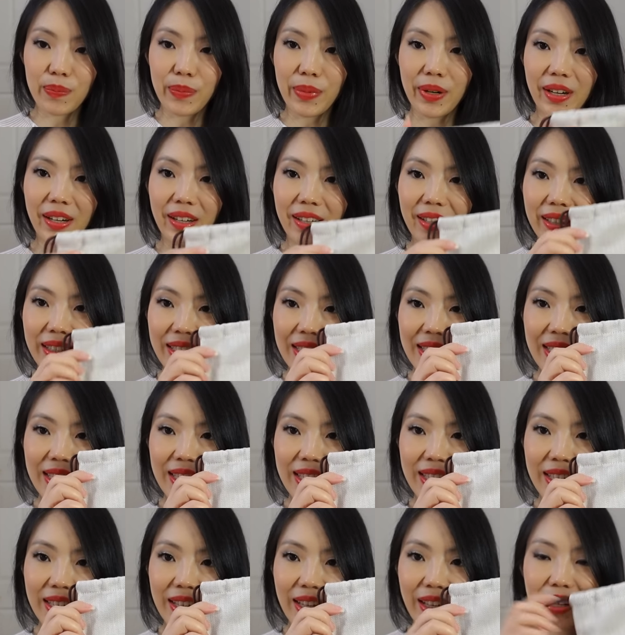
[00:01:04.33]

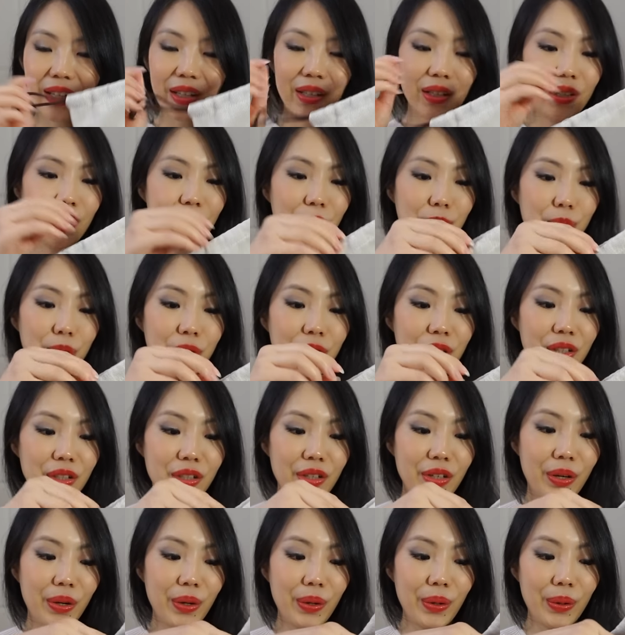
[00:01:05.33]
box, you would
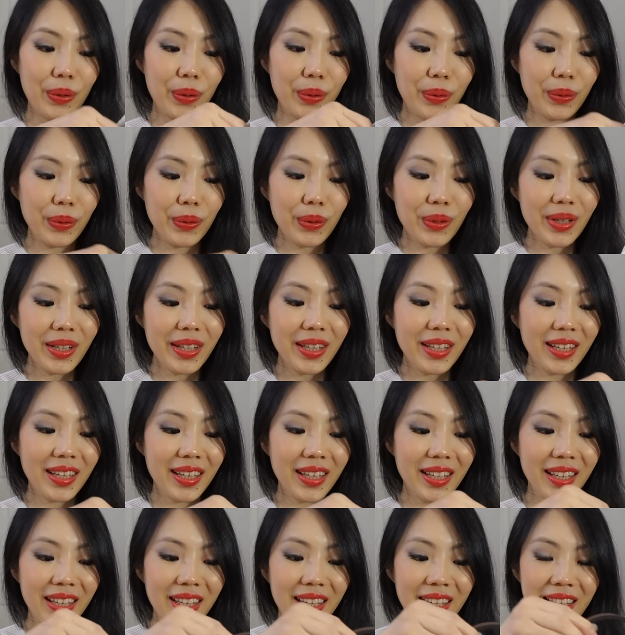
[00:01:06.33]
know
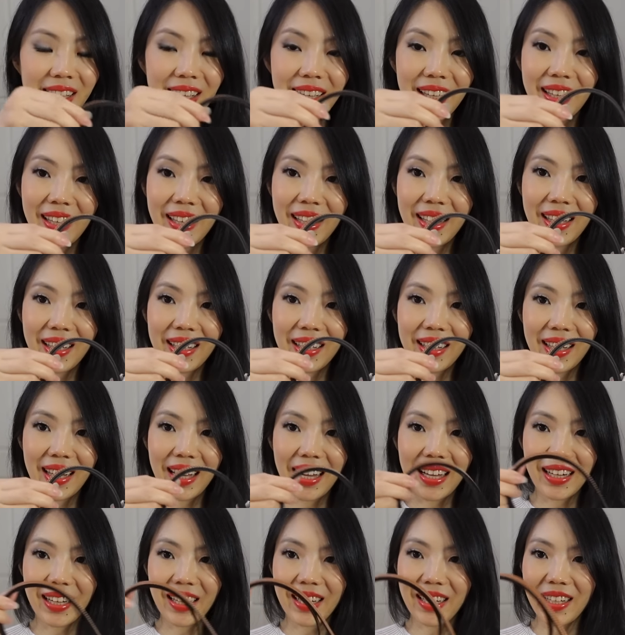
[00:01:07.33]

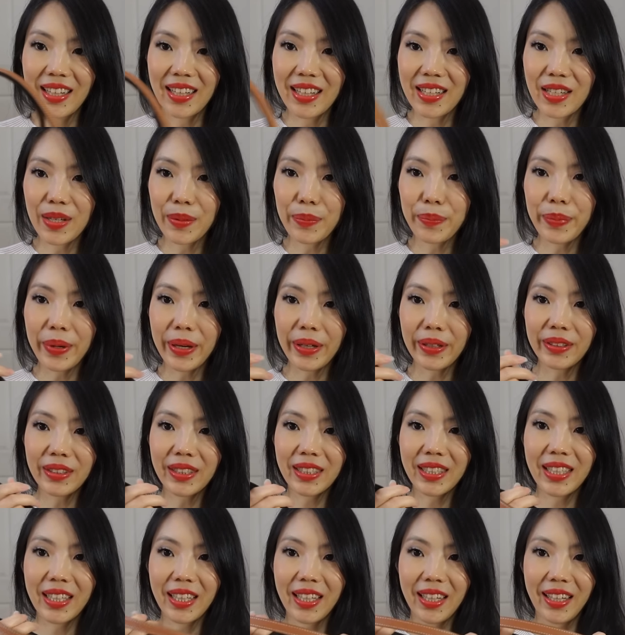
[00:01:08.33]
that it is a
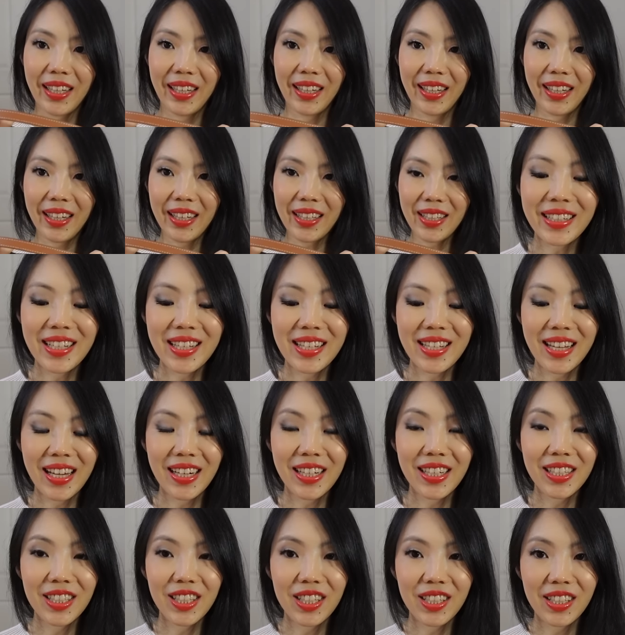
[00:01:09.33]
belt kit. I
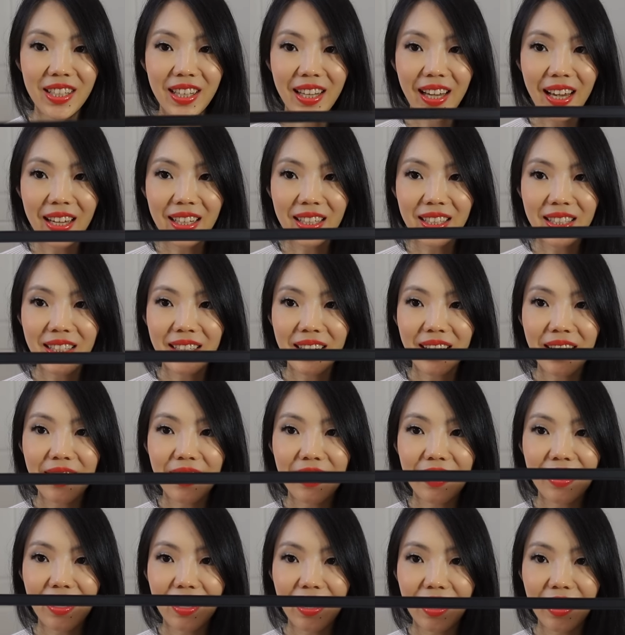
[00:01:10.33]
decided to get
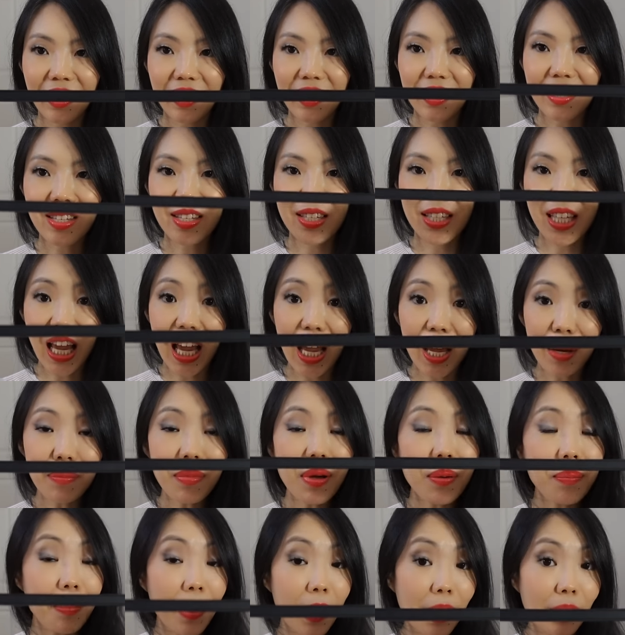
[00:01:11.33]
the same
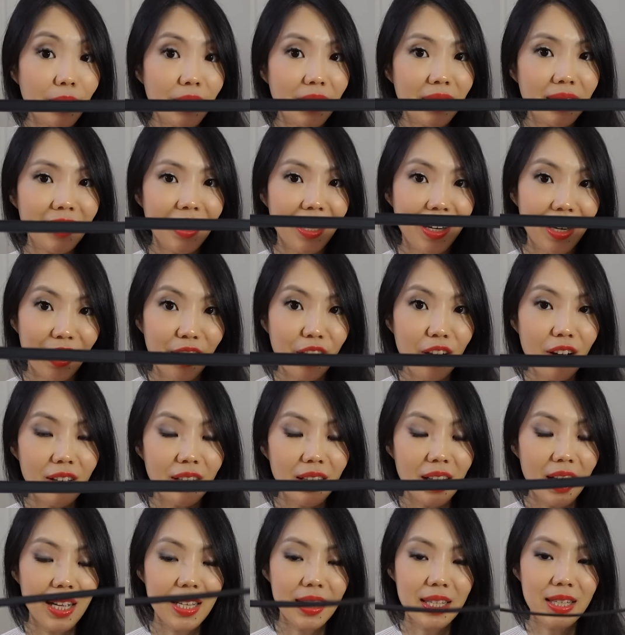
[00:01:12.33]
belt that I got
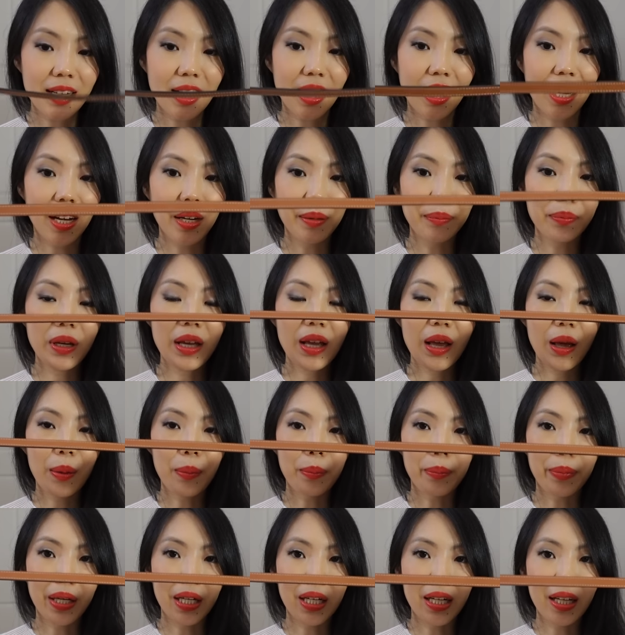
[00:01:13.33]
last time,
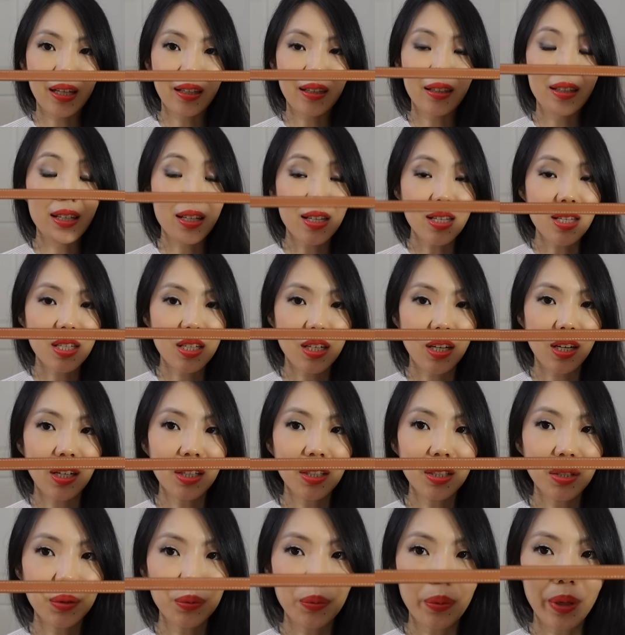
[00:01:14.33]
but in this
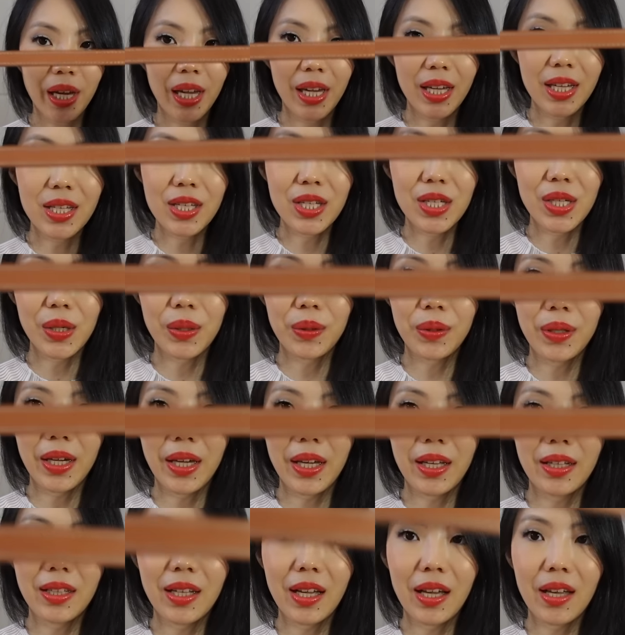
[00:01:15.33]
colorway, so
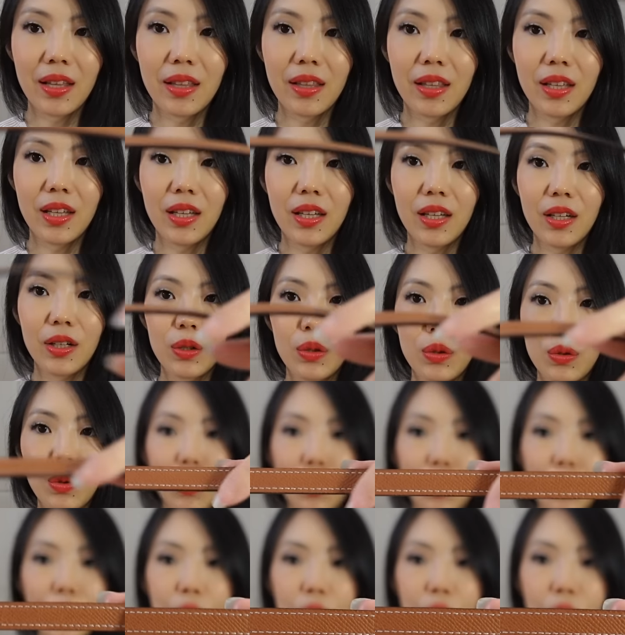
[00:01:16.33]
in the
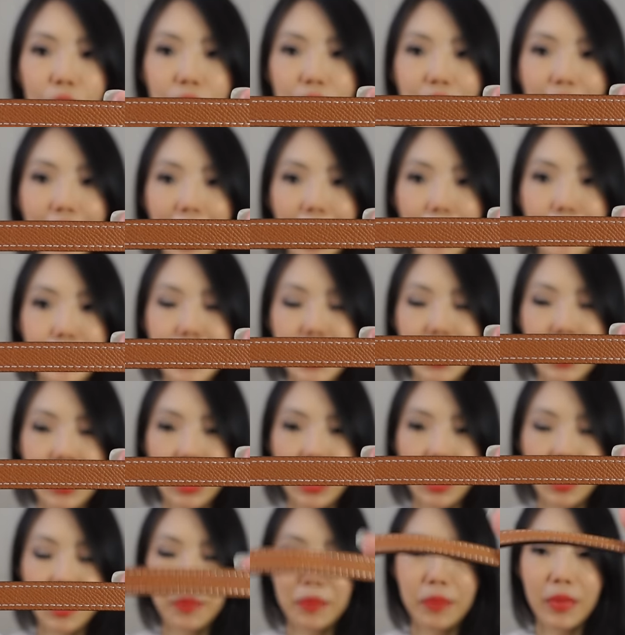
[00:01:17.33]
gold
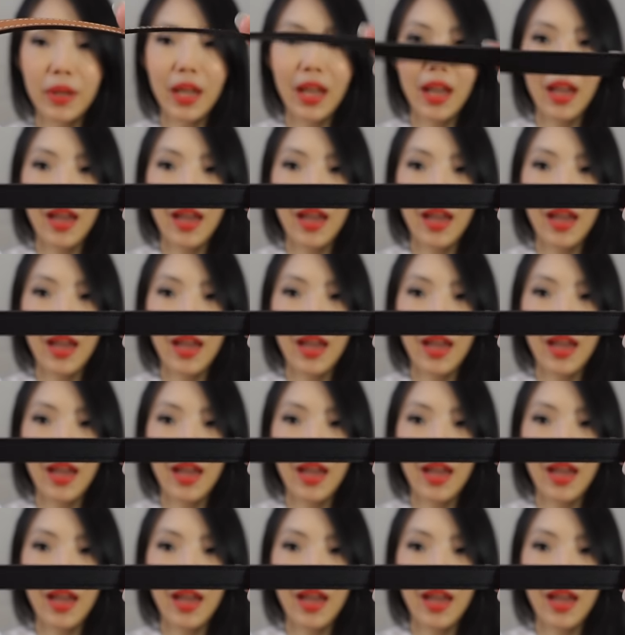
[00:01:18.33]
Epsom